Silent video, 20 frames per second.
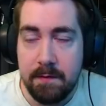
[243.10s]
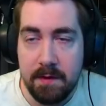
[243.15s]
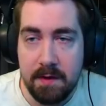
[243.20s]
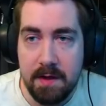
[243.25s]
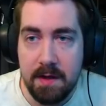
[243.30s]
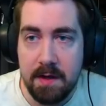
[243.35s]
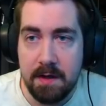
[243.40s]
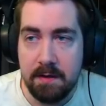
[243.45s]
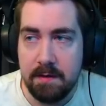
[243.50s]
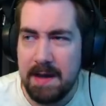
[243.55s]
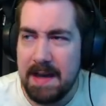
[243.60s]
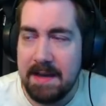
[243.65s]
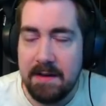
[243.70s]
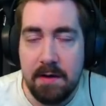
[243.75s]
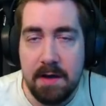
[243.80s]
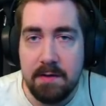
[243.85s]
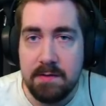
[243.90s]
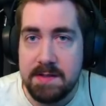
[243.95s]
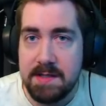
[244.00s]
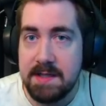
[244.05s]
a lot of,
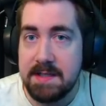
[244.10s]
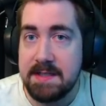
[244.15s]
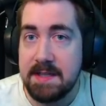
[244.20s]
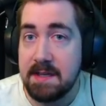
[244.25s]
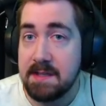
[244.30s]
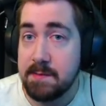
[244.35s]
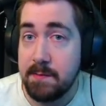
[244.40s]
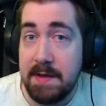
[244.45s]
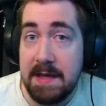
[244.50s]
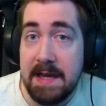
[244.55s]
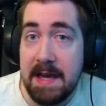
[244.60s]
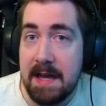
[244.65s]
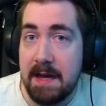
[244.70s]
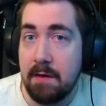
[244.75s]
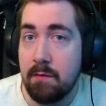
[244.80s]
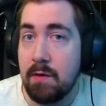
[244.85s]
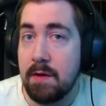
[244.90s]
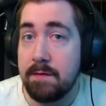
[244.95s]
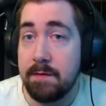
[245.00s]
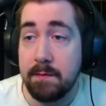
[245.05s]
I would say it takes me
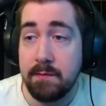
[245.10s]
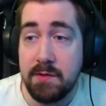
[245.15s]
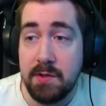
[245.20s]
anywhere from